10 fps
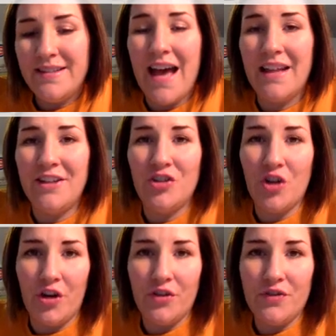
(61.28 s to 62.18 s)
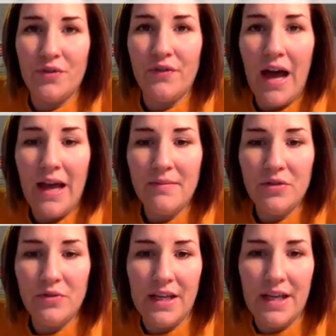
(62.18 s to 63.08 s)
tally chart. So if I'm
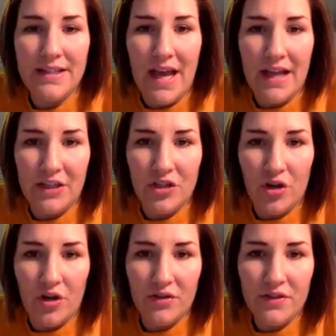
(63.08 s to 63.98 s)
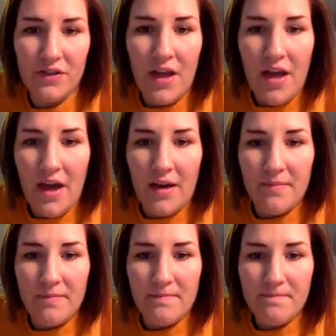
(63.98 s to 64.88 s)
doing a tally chart,
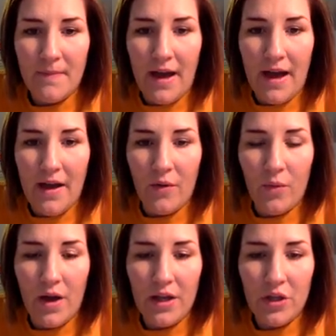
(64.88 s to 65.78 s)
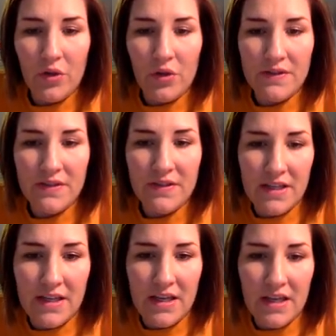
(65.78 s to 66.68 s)
what you'll
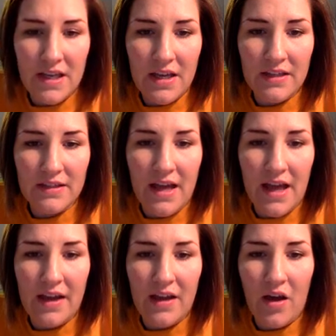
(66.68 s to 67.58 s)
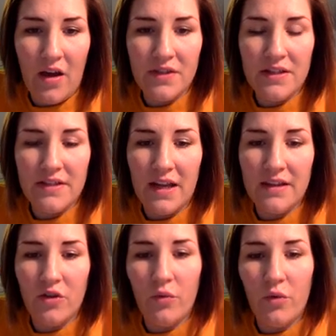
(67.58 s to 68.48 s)
see is that off to the side
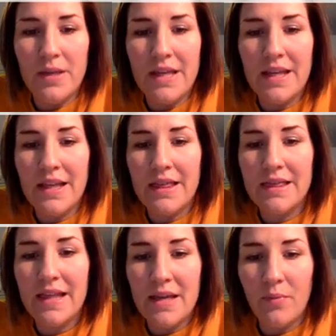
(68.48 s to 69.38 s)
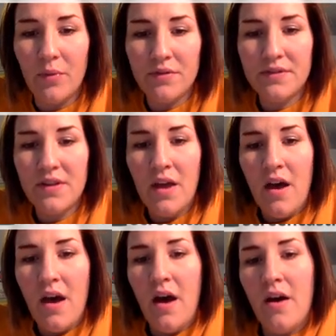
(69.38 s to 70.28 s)
there will be labels
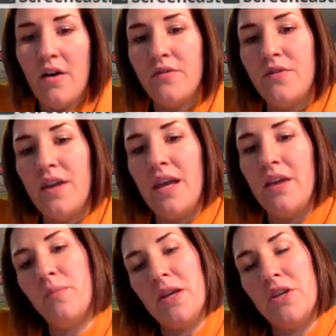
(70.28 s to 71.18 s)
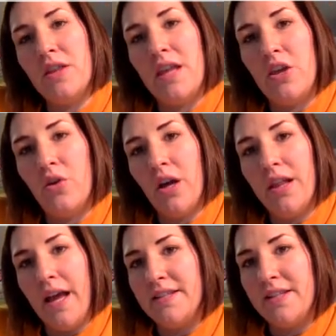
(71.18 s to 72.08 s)
of the information that you're
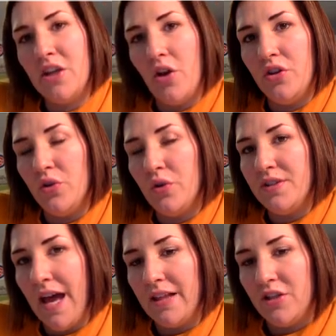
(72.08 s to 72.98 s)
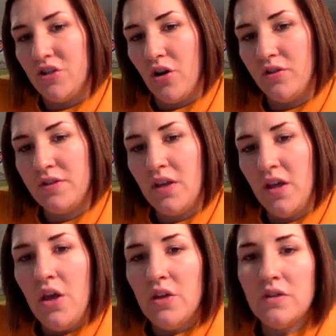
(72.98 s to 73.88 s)
collecting on your tally chart.
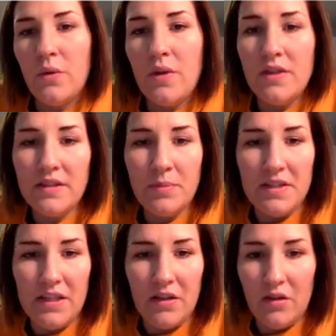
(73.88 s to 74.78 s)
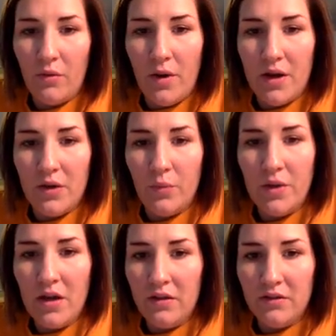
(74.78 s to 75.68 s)
So in this particular one,
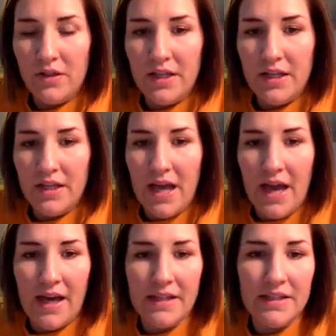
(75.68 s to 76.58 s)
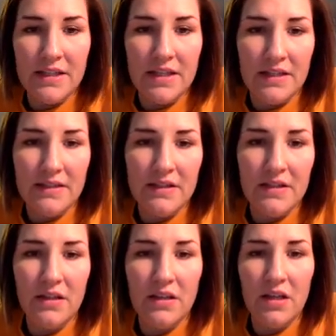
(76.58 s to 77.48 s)
we are looking at this
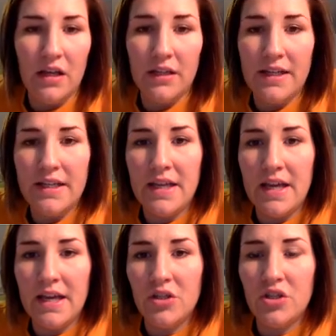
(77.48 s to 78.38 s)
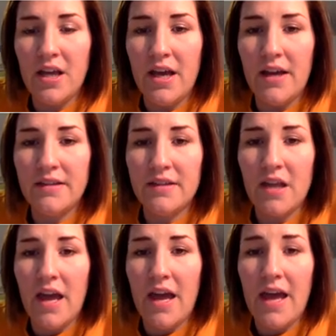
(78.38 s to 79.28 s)
young lady, and she has
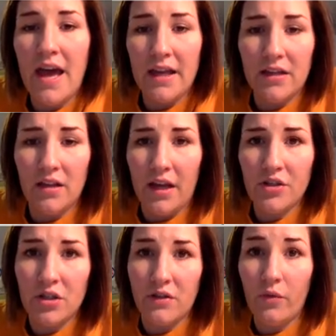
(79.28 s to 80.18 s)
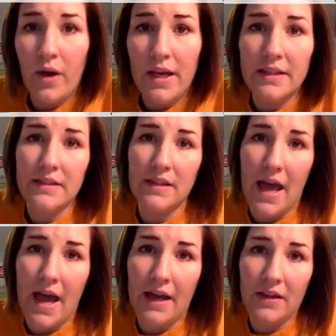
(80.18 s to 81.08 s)
a hat collection of quite
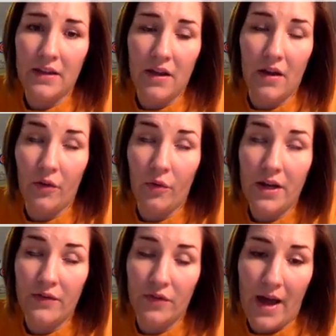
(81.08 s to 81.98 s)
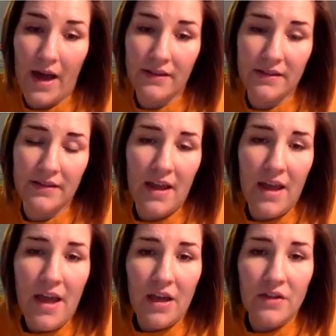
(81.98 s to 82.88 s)
a few hats.
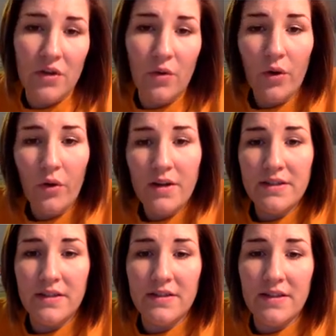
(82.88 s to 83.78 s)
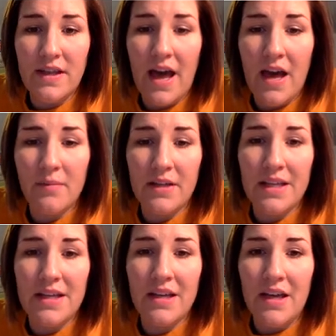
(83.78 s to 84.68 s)
And so we're going to see how
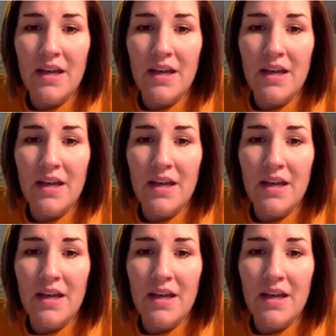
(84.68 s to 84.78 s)
many